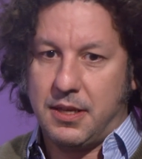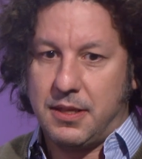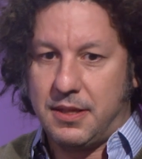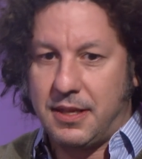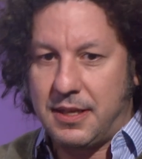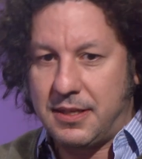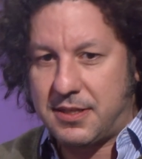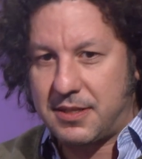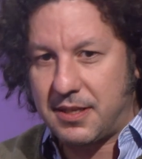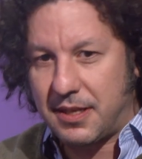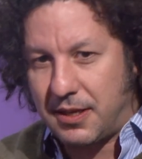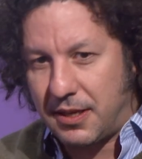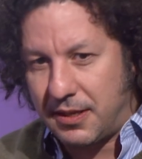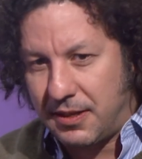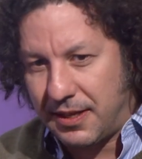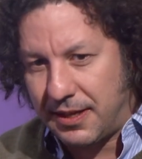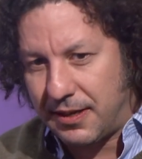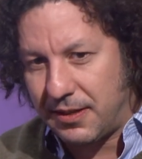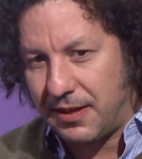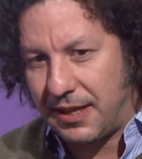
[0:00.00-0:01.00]
It's a
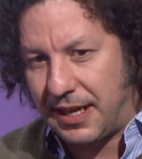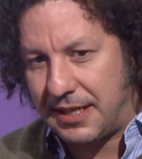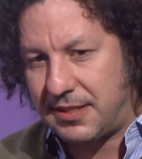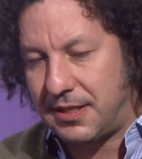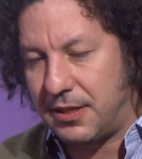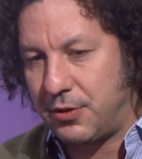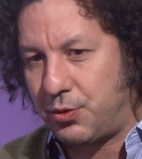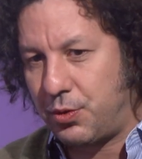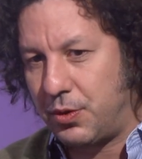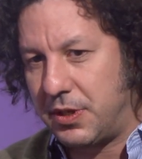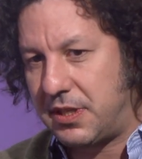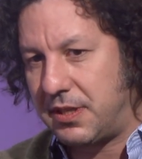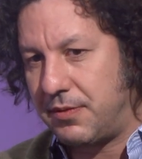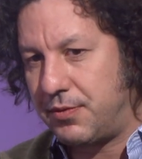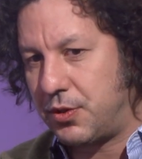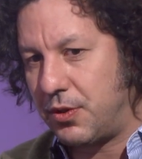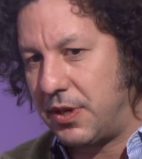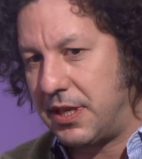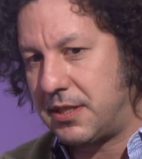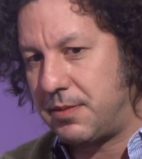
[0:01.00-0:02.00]
little less intuitive,
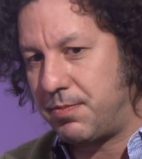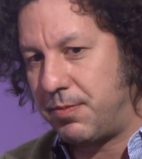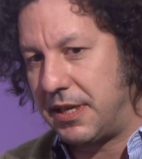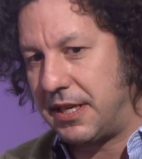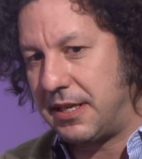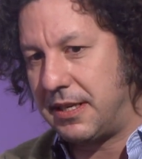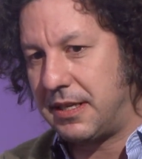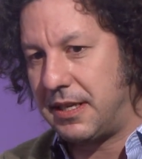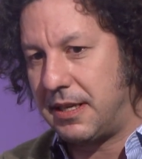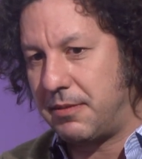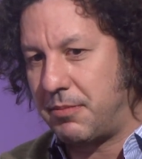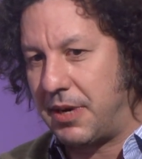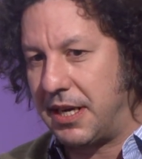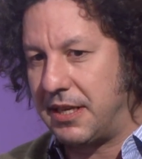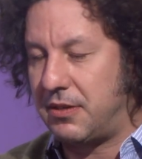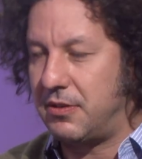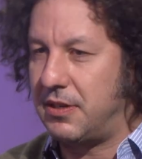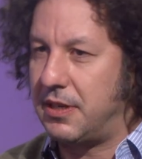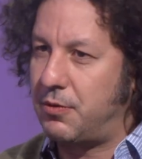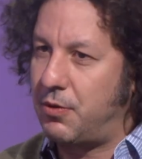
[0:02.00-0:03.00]
so explaining it
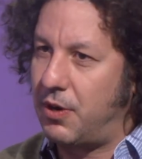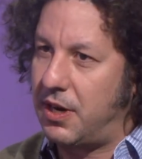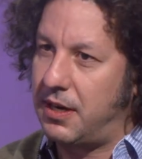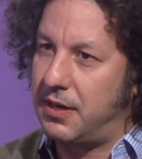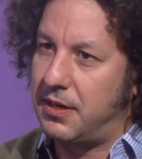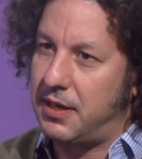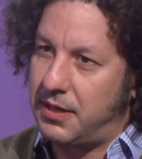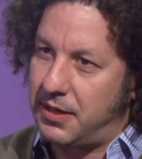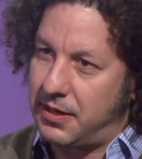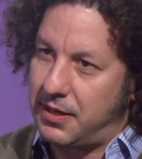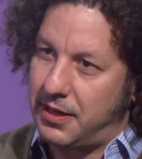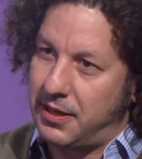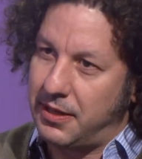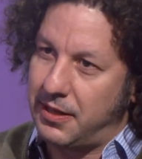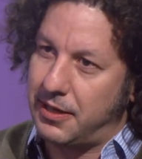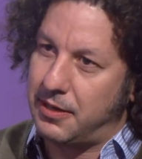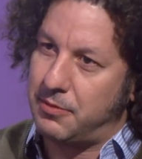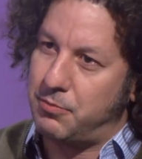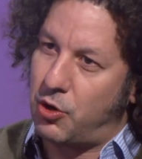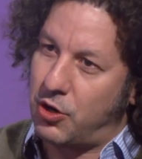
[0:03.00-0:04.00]
might require a
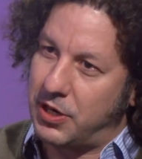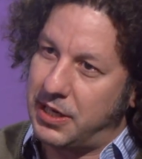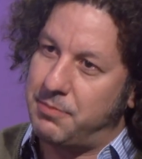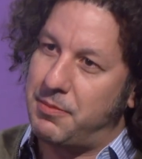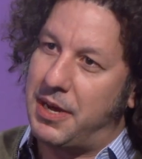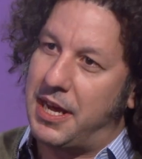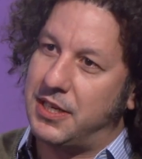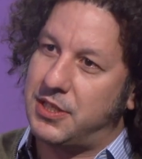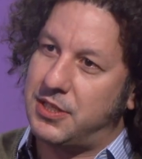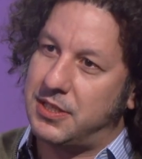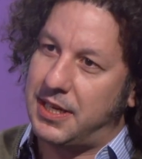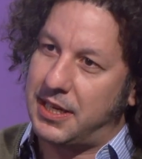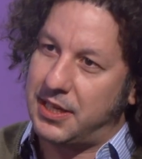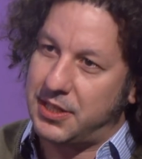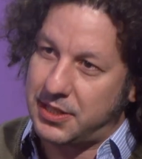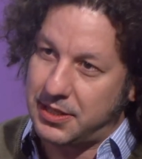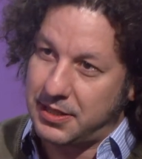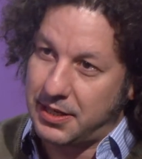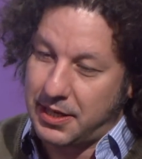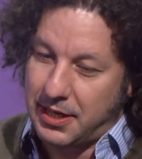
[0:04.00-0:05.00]
little more
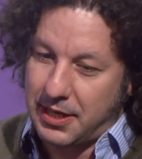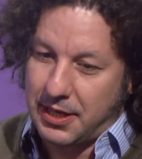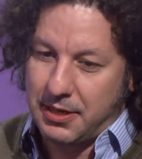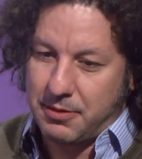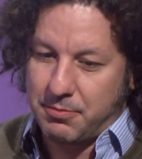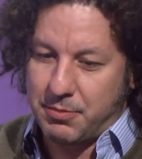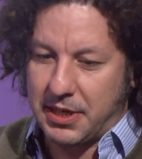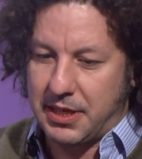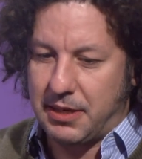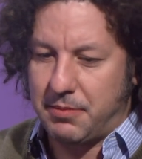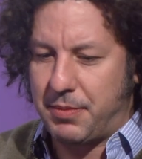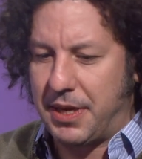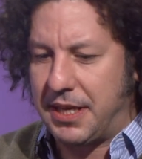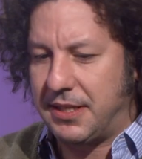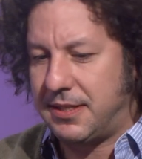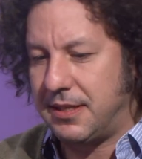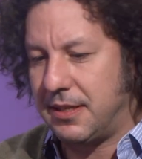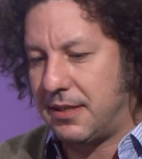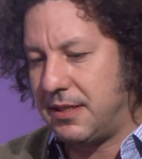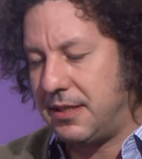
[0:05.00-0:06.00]
imagination. But it
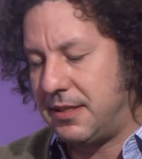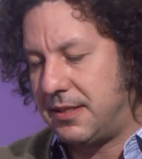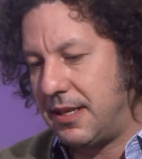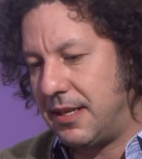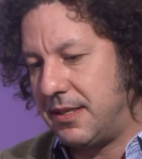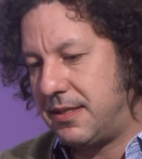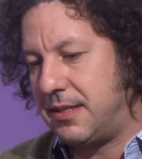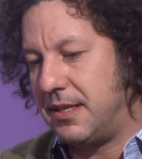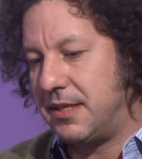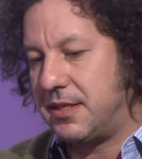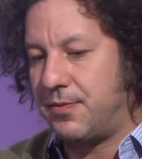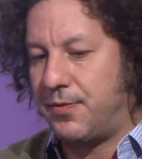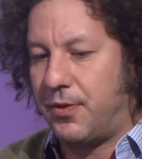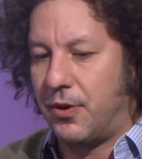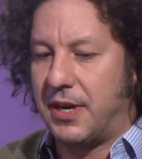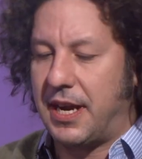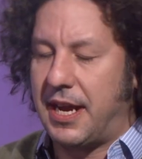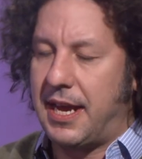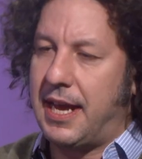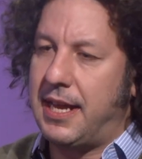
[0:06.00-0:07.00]
basically says this:
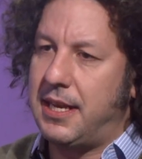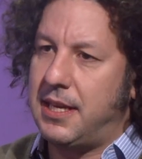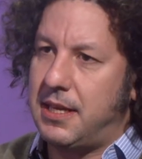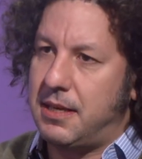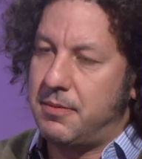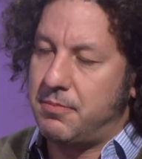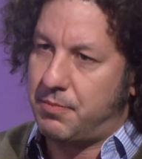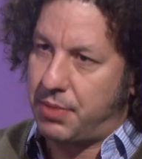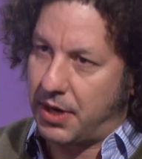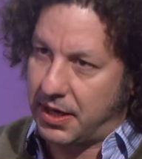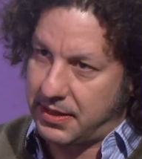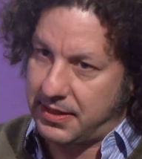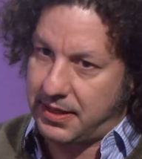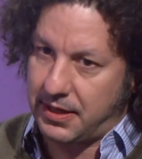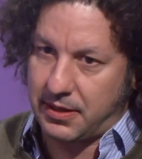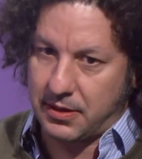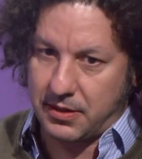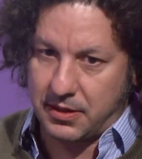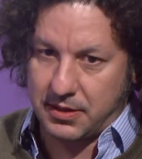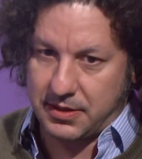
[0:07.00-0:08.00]
for any
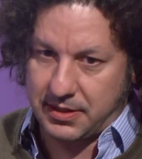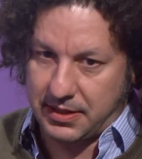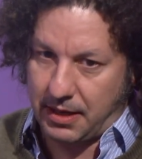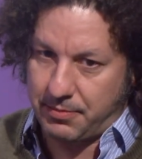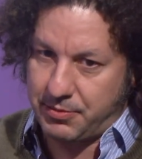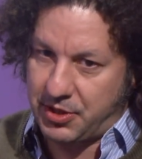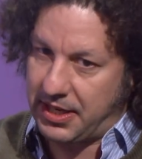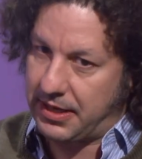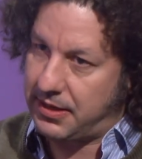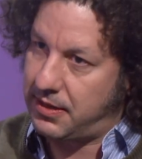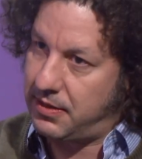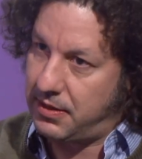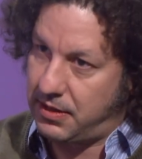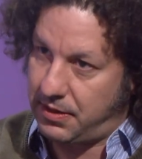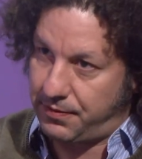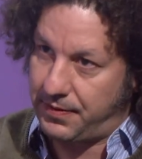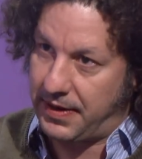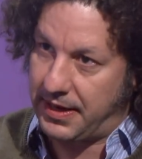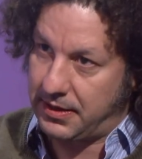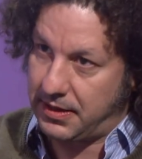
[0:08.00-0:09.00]
particular subject
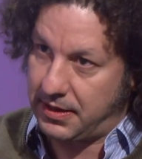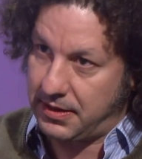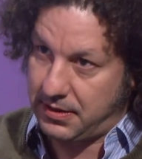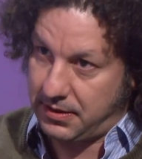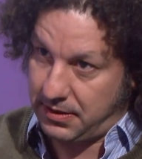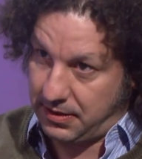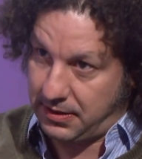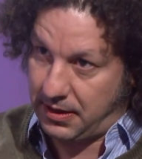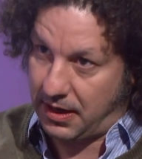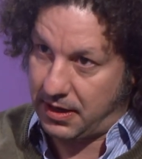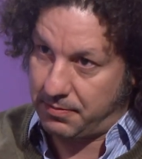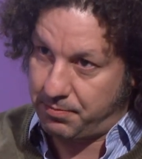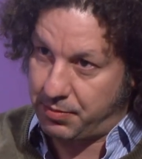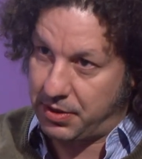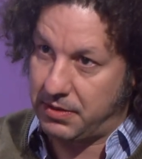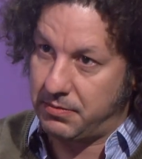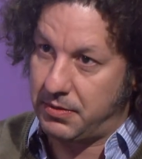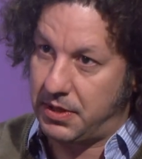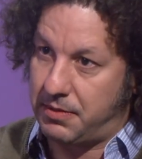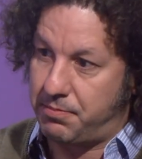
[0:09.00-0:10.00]
defendant, in our
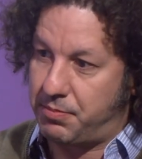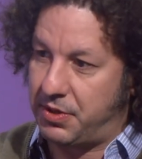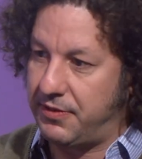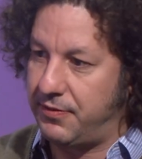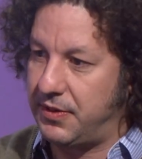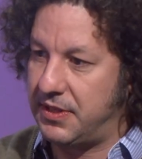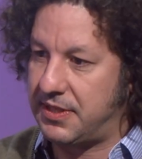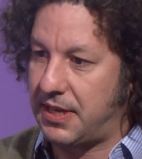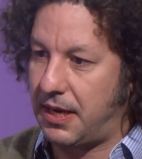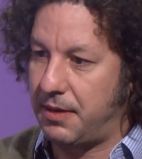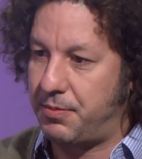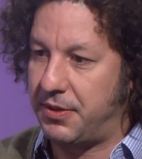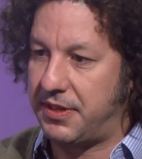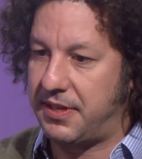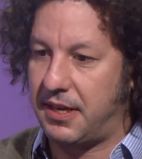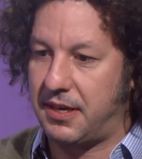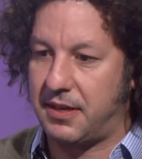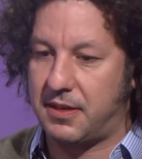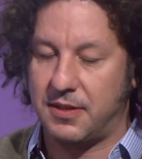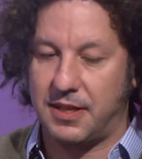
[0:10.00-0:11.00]
previous
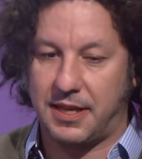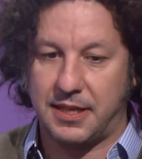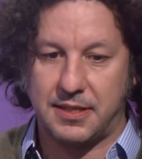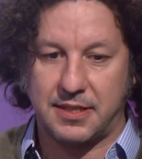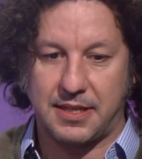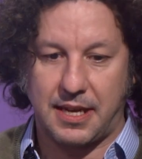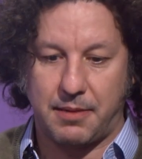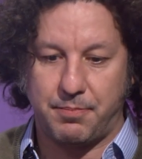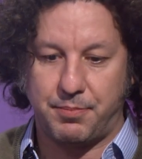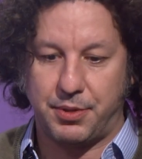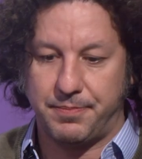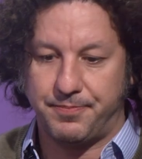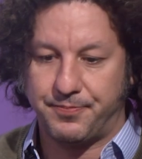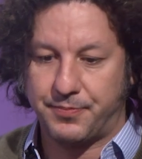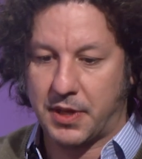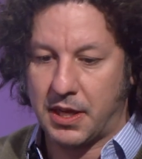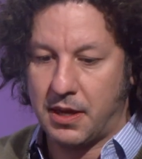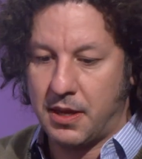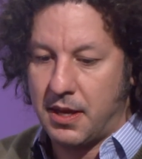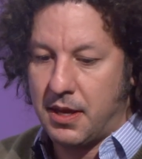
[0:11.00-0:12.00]
hypothetical example,
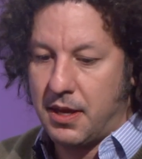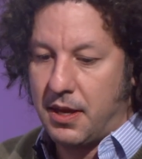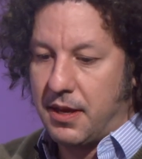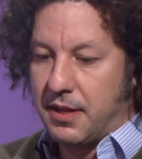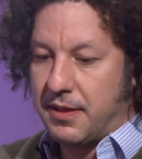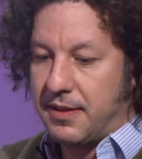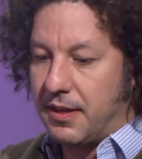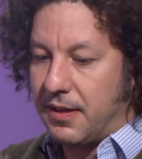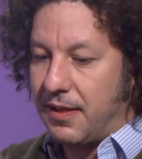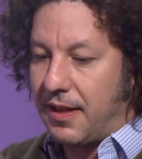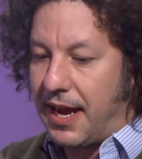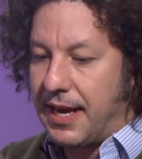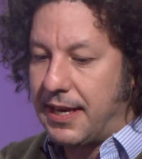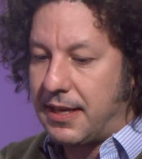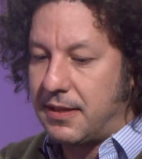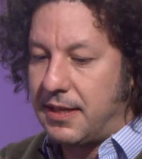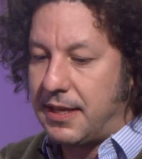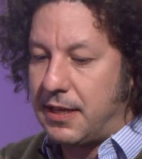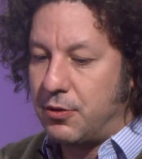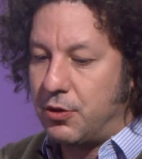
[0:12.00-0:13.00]
the
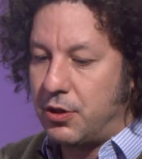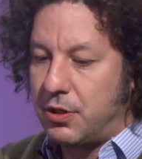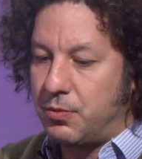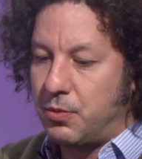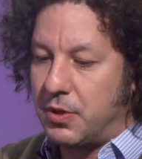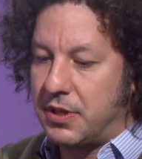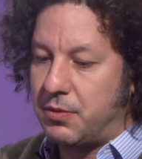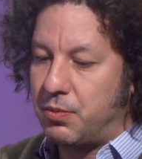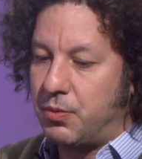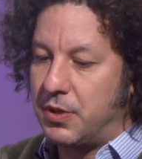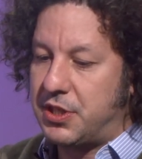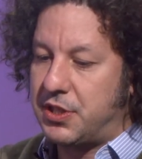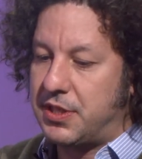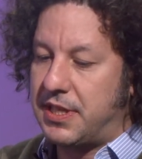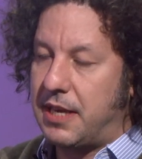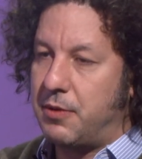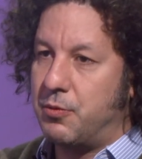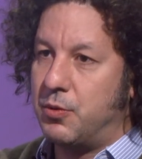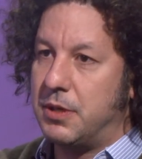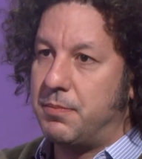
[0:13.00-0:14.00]
likelihood with which
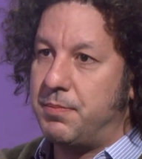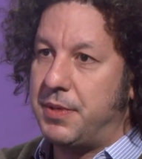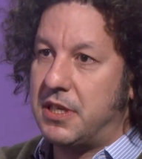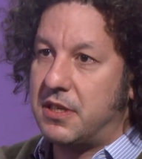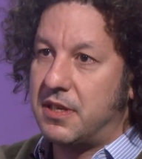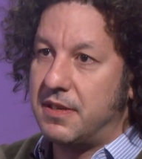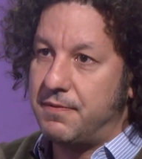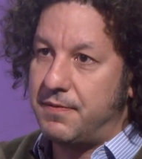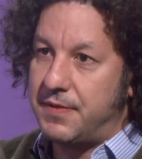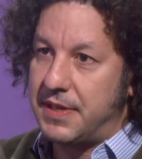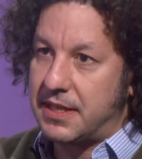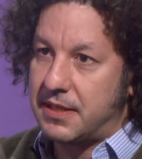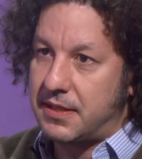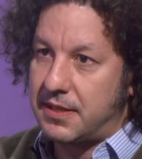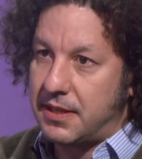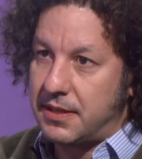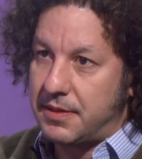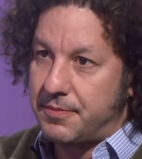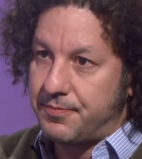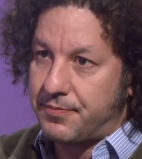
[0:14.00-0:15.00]
they would be
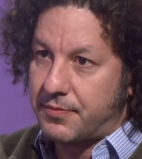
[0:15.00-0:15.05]
convicted